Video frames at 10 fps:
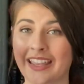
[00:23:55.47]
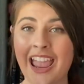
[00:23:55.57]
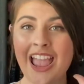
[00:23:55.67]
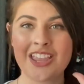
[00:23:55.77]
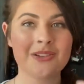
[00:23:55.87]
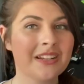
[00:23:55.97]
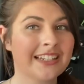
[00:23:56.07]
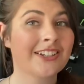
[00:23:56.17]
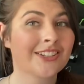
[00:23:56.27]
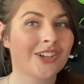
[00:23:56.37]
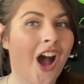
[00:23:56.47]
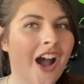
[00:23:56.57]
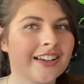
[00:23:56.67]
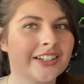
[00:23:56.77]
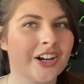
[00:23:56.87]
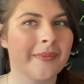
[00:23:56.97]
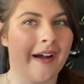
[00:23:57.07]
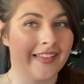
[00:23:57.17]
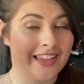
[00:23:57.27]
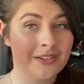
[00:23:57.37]
Like, you need to just talk to her
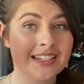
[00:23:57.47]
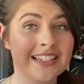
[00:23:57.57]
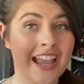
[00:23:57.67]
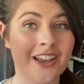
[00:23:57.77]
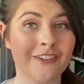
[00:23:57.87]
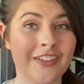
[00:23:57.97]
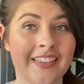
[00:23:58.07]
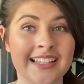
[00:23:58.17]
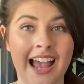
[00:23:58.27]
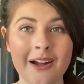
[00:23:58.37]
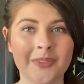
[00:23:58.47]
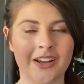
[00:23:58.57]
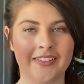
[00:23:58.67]
about it. Like, you need to get your feelings out there.